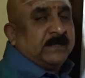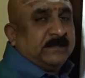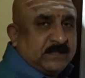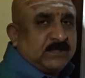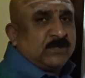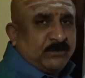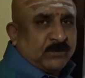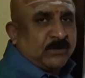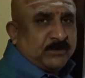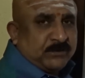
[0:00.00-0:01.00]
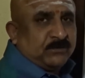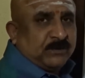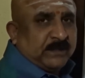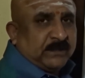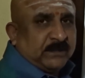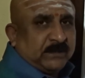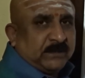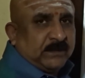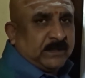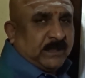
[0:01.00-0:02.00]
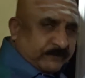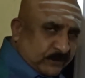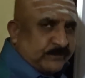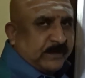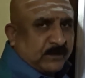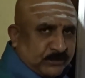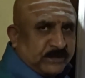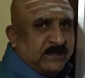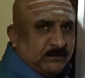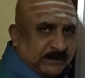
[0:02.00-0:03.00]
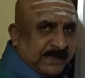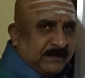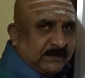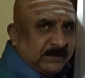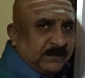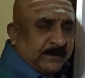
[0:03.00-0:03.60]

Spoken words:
This is how we are going to do that. Of course we are going to deal with that,